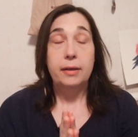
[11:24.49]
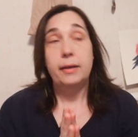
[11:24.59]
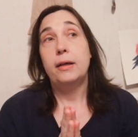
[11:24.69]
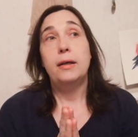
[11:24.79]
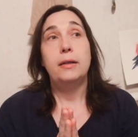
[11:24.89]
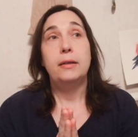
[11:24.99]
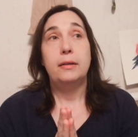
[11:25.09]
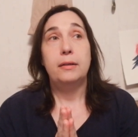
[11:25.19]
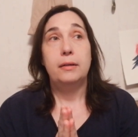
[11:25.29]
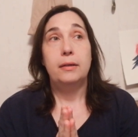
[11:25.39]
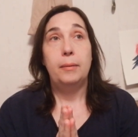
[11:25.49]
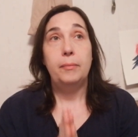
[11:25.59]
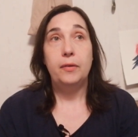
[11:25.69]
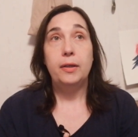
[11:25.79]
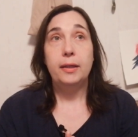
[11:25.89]
and I'm
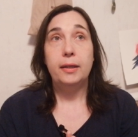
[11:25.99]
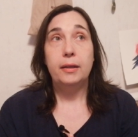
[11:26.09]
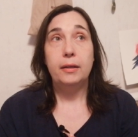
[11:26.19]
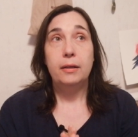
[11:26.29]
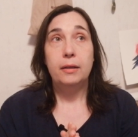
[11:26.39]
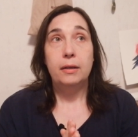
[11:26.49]
thinking